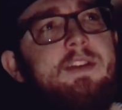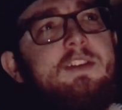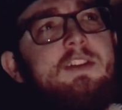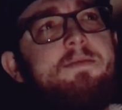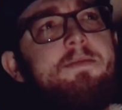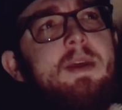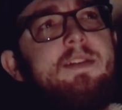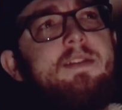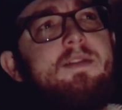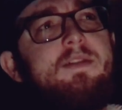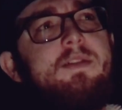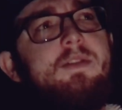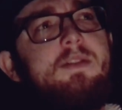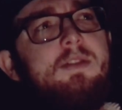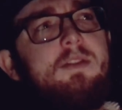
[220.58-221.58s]

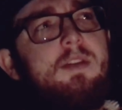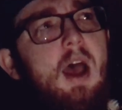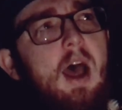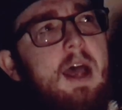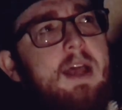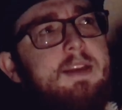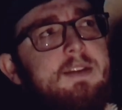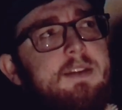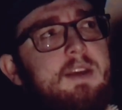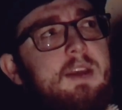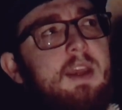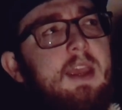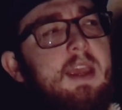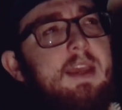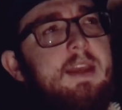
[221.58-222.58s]
Smith's Tusk
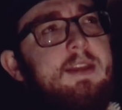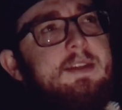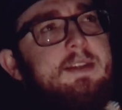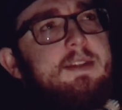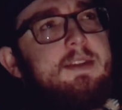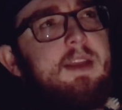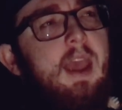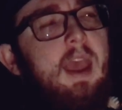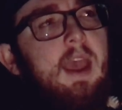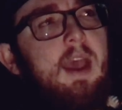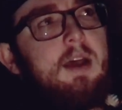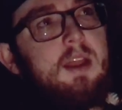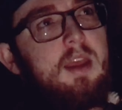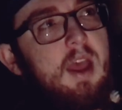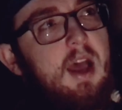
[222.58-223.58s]
is
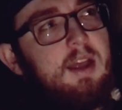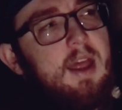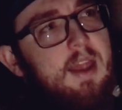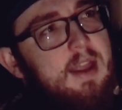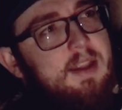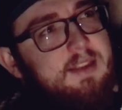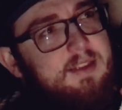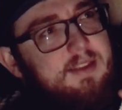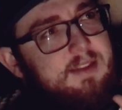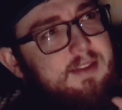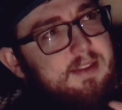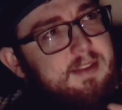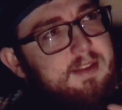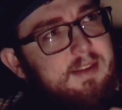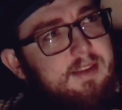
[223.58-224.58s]
a
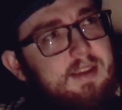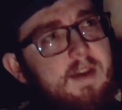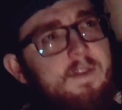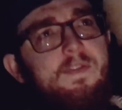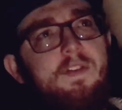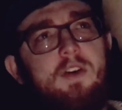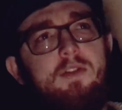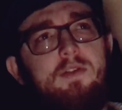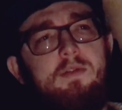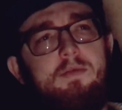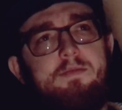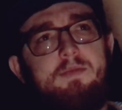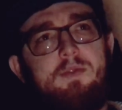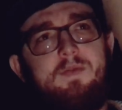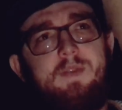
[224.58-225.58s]
difficult
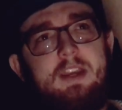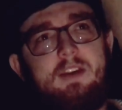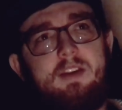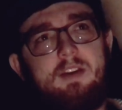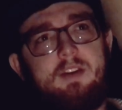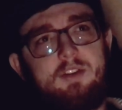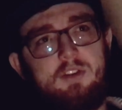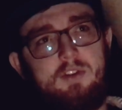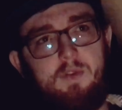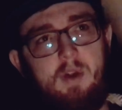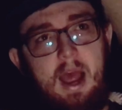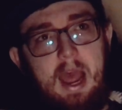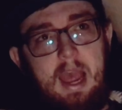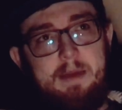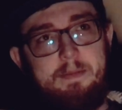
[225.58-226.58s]
movie to
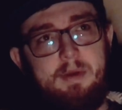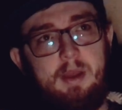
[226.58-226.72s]
describe,